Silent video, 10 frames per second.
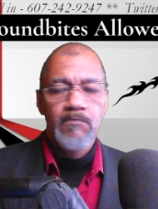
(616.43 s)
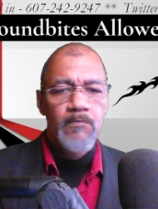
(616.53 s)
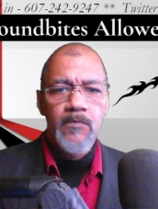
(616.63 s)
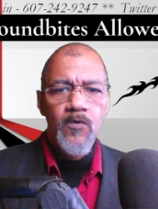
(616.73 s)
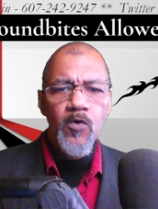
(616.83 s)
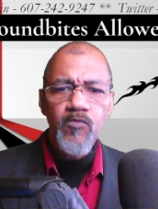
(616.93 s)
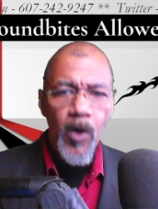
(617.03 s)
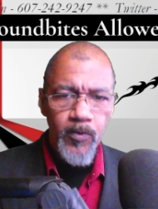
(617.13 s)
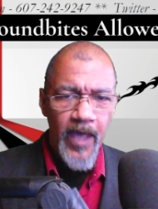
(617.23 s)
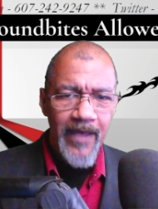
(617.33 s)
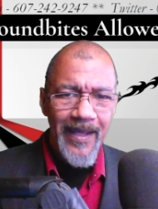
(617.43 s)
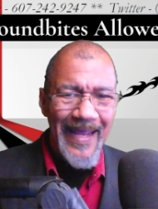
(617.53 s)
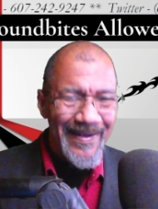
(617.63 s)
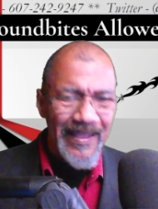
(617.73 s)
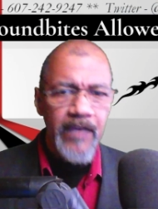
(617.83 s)
Who wrote that?
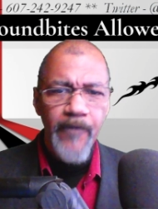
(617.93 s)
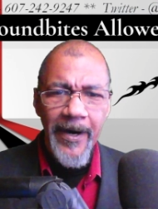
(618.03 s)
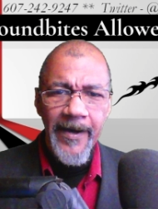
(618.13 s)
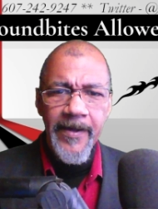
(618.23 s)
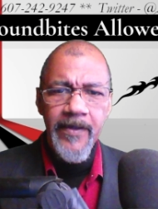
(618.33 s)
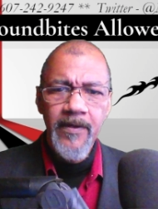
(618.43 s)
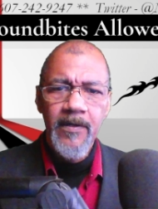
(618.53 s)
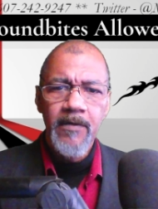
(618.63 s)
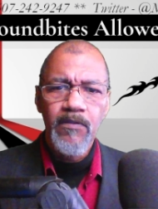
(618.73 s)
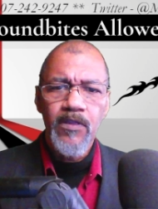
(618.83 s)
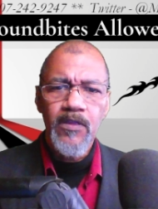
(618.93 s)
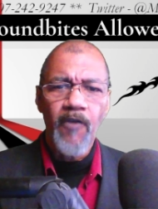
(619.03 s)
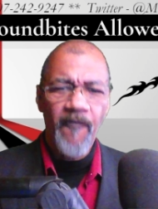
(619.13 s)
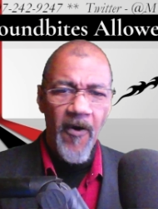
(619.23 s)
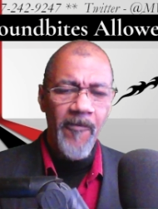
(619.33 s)
Antifa? The
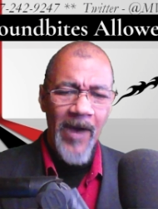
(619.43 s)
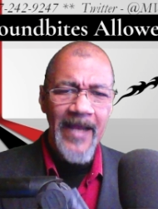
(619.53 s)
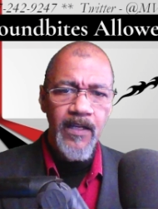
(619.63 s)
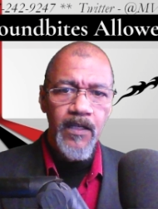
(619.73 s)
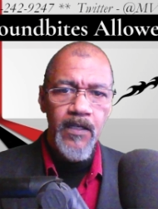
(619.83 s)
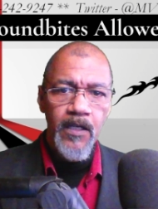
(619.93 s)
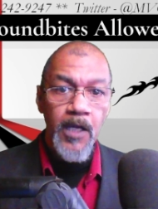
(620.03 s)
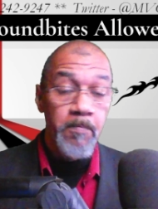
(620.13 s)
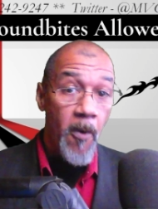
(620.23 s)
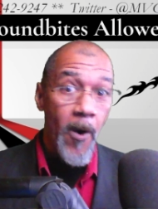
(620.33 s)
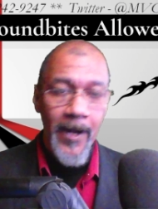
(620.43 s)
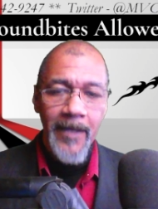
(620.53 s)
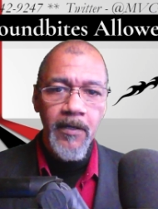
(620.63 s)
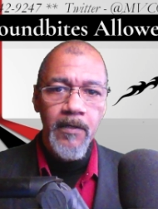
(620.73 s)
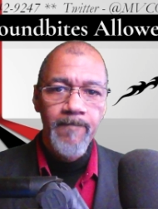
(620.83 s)
far right? In
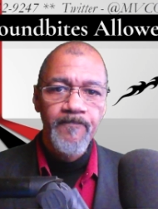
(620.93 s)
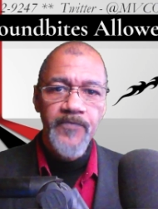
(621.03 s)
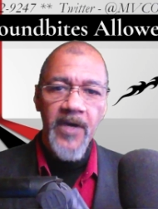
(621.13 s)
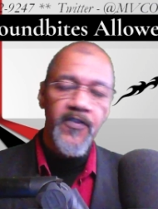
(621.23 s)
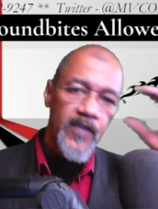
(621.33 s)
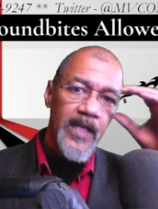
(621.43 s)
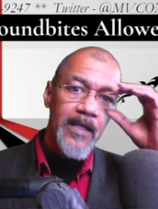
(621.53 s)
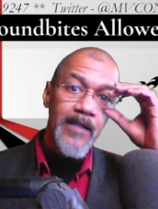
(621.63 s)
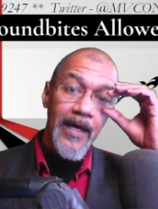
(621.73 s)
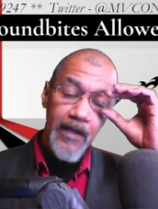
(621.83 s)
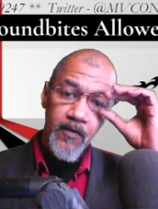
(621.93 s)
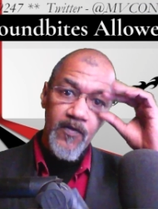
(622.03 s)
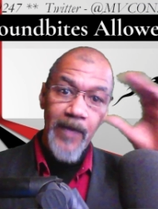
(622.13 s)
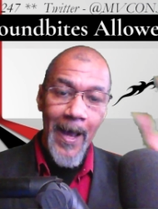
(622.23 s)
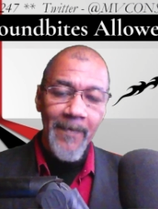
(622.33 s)
Portland? A city that is
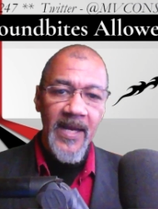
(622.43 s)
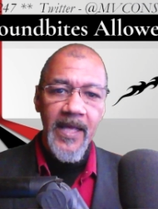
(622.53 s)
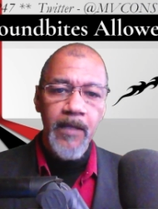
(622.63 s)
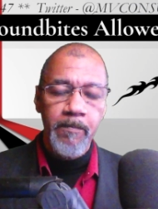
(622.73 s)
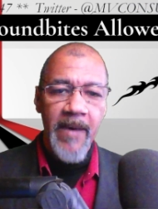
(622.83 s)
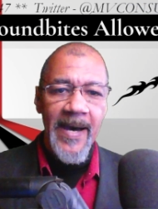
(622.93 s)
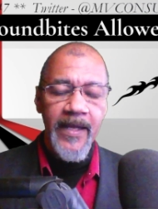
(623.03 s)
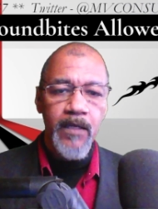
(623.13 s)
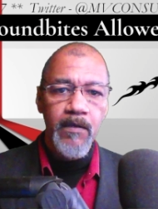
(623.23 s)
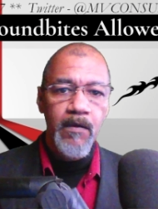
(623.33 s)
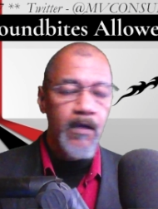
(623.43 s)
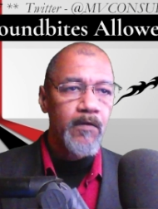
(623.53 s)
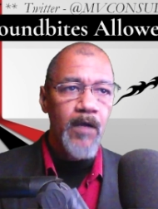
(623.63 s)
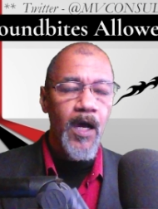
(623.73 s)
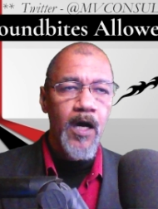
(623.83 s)
dominated by
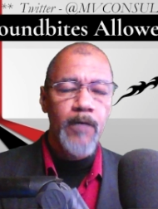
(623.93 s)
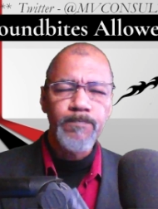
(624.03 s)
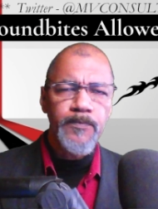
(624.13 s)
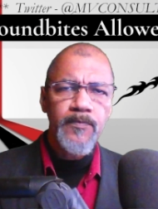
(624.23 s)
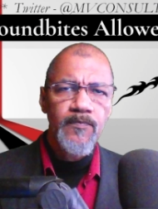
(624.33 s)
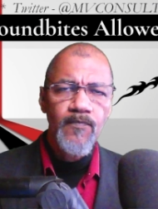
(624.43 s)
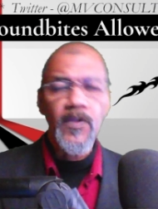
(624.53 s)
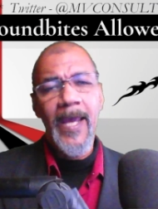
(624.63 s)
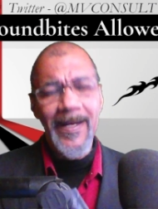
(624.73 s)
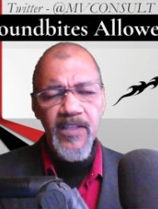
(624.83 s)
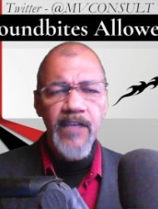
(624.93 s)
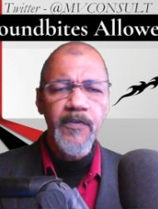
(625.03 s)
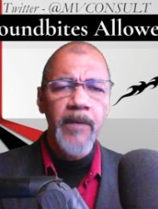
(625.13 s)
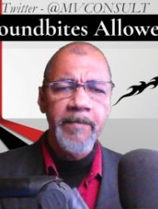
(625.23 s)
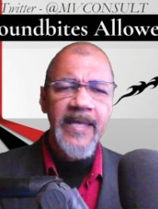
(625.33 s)
uh,
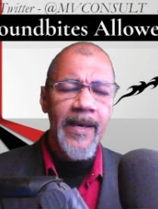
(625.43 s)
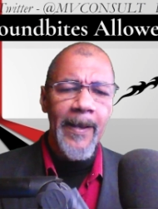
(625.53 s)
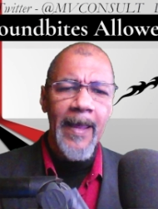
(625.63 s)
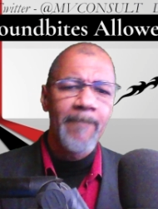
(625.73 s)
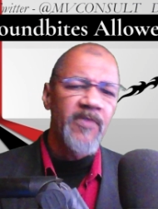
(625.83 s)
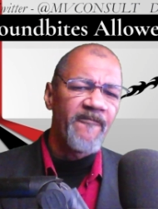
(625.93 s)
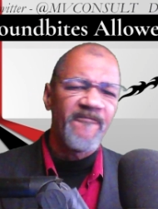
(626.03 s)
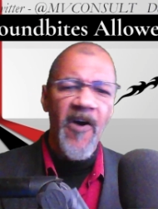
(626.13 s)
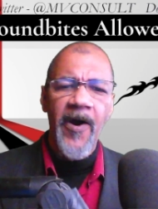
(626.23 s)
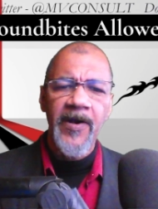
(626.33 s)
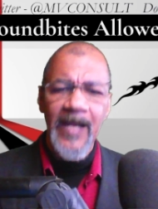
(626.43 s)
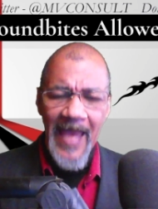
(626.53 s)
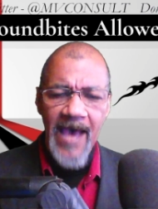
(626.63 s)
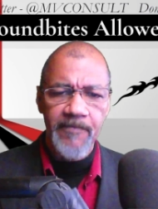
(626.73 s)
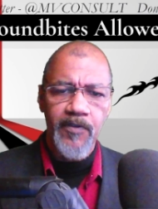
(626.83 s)
Antifa, BLM, the far
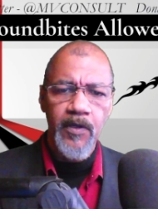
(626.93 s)
left.